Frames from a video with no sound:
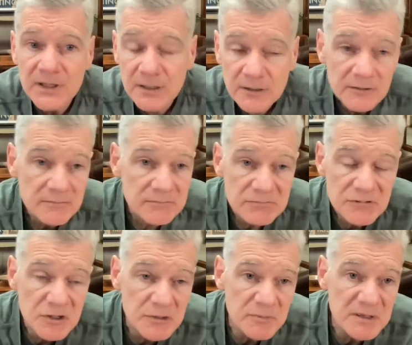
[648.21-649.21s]
You know,
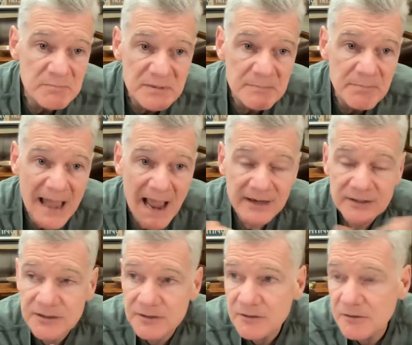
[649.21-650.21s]
could we be
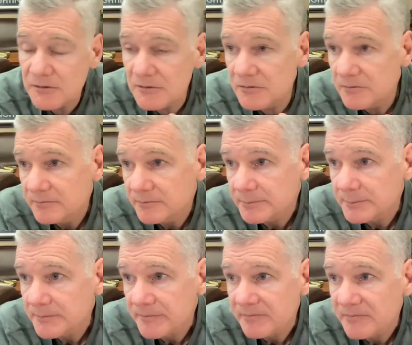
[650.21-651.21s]
back to
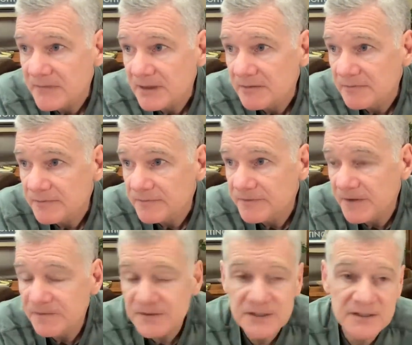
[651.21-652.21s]

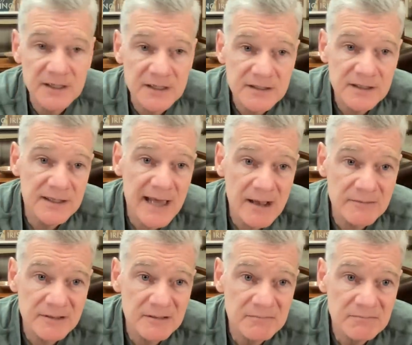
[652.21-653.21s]
50,
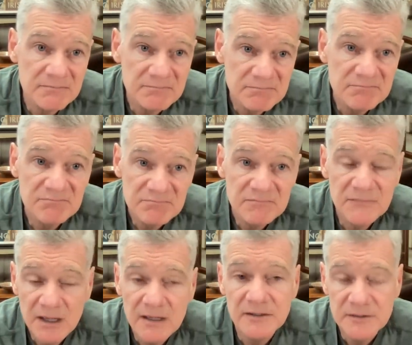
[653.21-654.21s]
60,000?
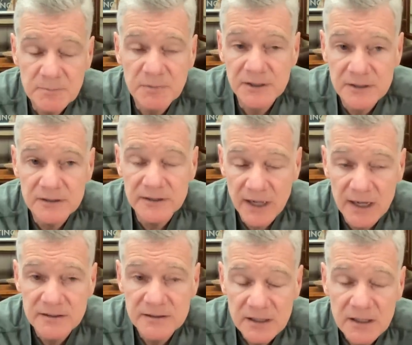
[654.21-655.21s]
Yeah, that's a pretty good
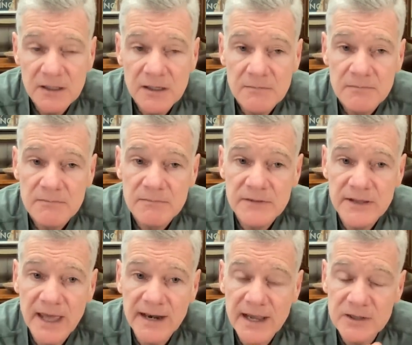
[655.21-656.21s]
guess.
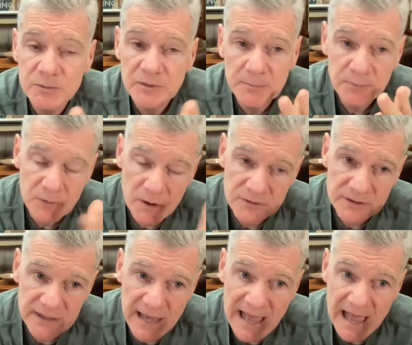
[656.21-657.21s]
Then as we
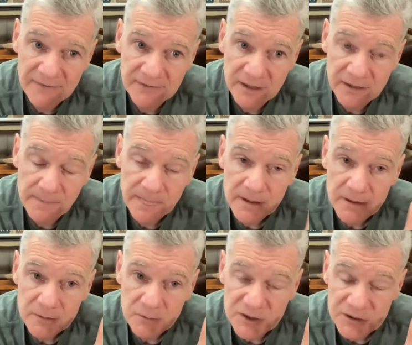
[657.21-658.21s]
approach the halving,
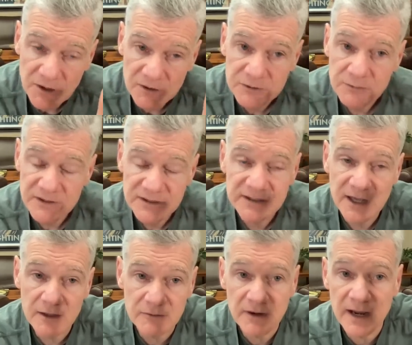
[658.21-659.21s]
we start to
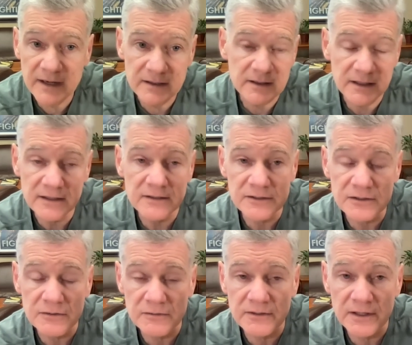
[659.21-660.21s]
accelerate
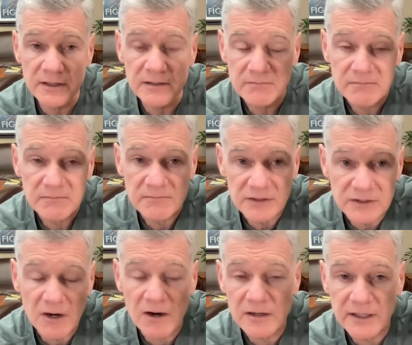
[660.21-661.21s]
into the
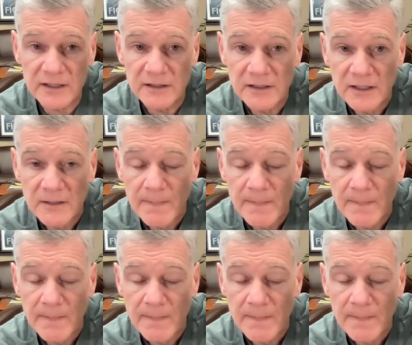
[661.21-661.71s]
target.